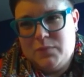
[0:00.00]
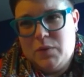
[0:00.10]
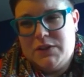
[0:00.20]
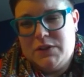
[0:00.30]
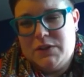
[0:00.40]

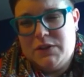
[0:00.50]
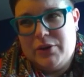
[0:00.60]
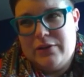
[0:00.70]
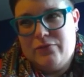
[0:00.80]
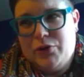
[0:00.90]
what's the word I'm
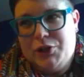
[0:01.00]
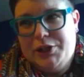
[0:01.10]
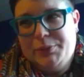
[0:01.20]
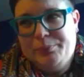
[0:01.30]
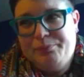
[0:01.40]
looking
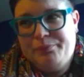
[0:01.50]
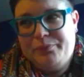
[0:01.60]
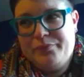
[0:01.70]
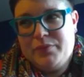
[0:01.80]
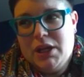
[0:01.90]
for?
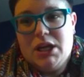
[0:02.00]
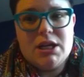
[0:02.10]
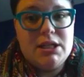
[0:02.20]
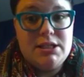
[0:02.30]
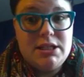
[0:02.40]

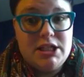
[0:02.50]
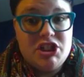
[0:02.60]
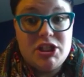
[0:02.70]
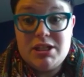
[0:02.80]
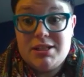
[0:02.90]

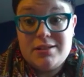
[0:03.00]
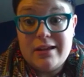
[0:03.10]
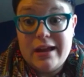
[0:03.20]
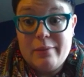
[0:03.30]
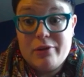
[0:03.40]
Contingent
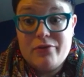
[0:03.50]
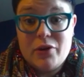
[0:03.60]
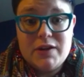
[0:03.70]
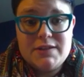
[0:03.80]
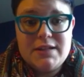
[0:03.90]

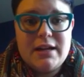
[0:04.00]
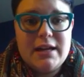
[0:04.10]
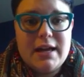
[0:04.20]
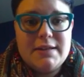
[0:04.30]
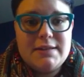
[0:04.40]
hyperfocusing, I
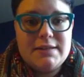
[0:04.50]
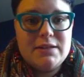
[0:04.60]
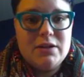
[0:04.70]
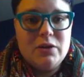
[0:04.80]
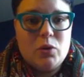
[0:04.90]
guess,